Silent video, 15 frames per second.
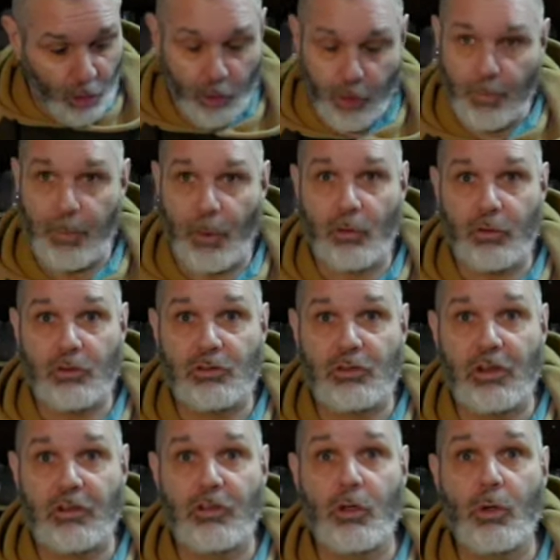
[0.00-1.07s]
or the products
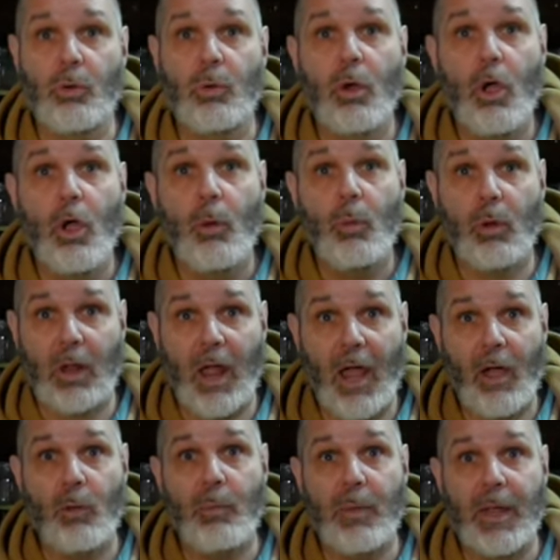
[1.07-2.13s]
I do will
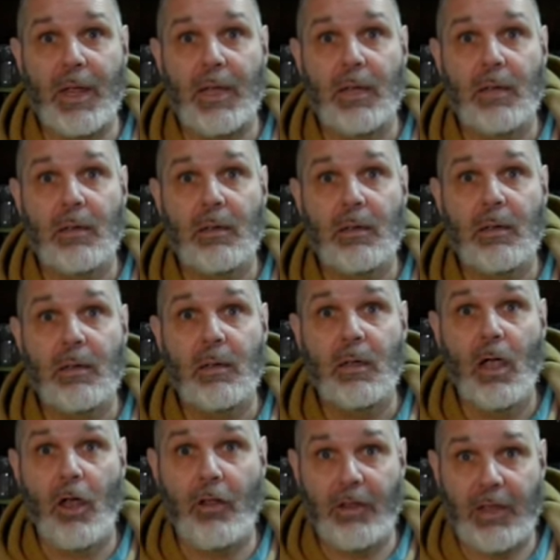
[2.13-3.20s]
help me
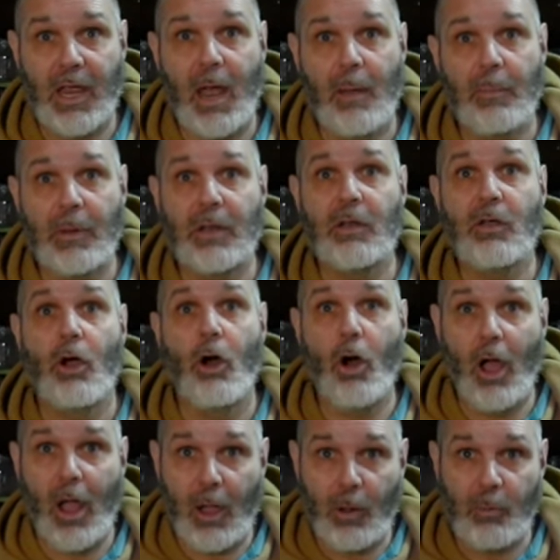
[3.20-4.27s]
at the cabin
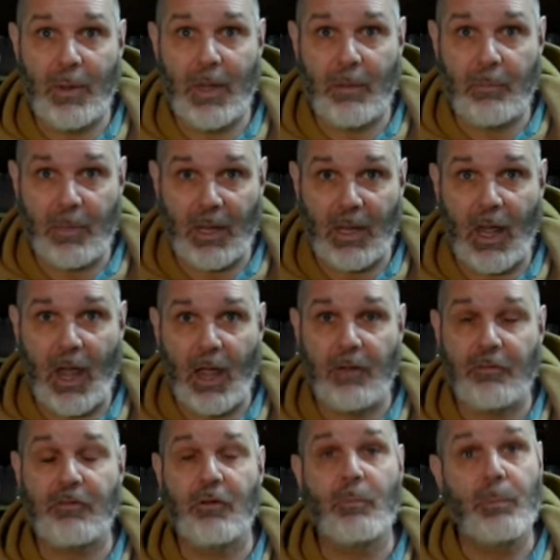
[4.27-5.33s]
or help me in my
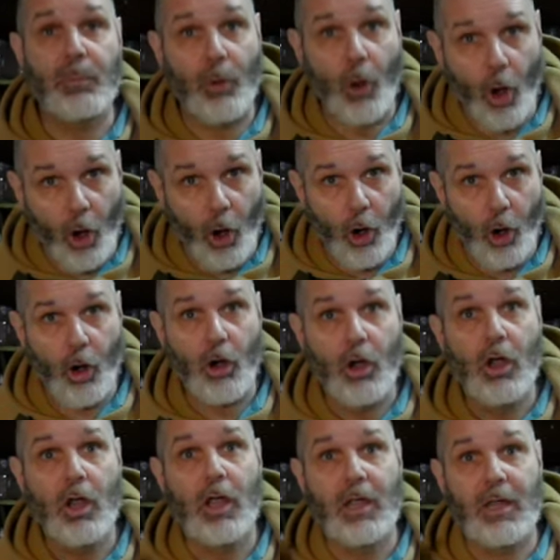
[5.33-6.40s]
life or
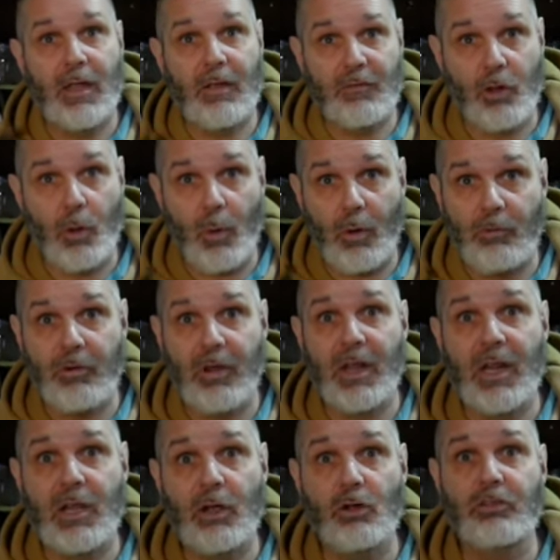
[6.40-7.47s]
give you a
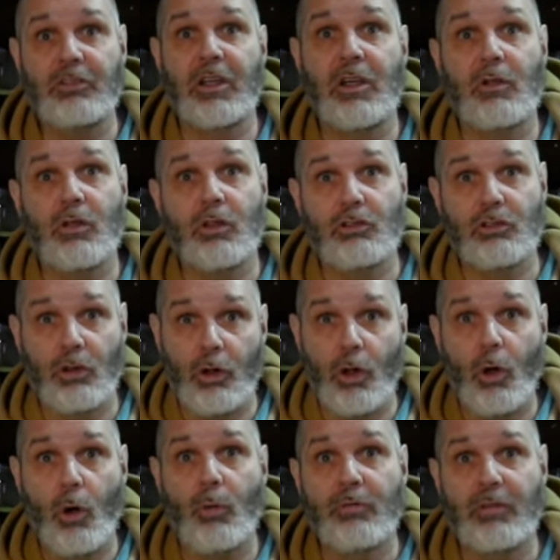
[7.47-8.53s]
really good deal that's going to
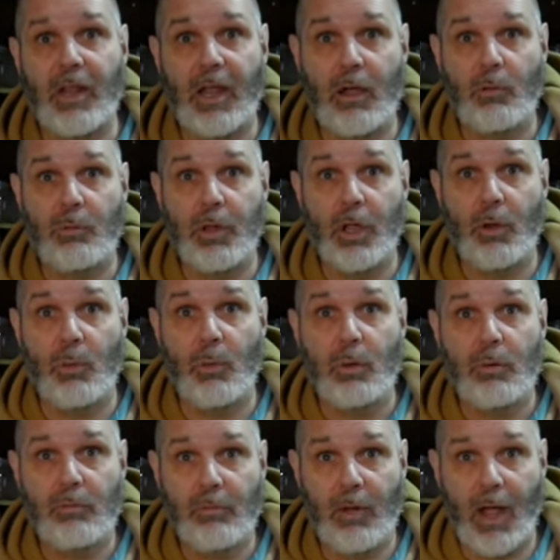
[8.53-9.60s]
hopefully help you
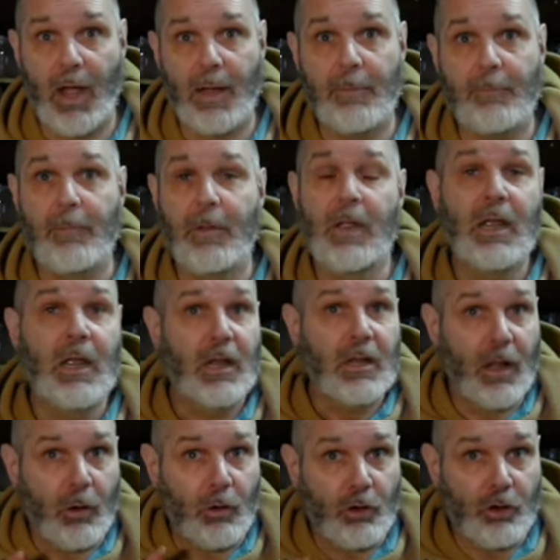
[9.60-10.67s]
right
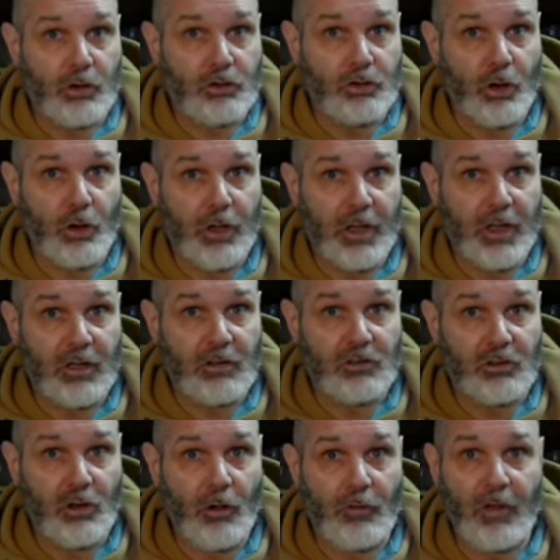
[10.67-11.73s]
now I'm going to show you this
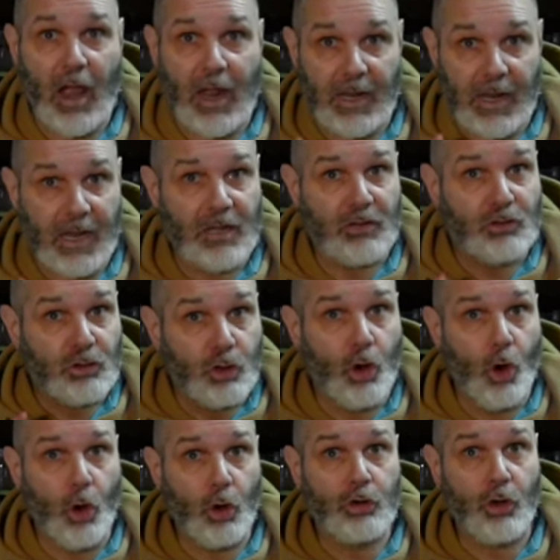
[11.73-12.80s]
stuff and it is
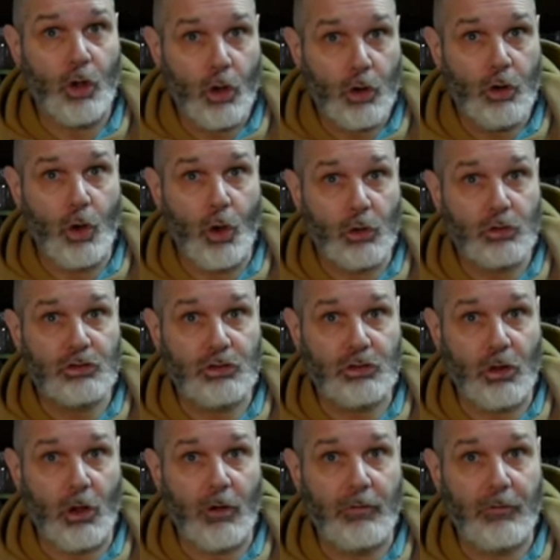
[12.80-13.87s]
good good
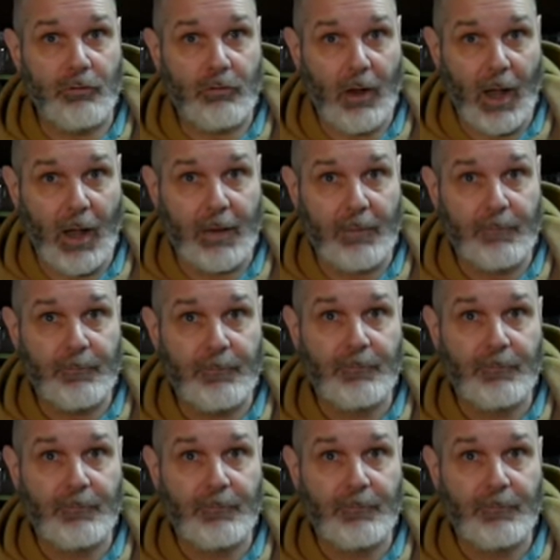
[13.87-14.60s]
stuff right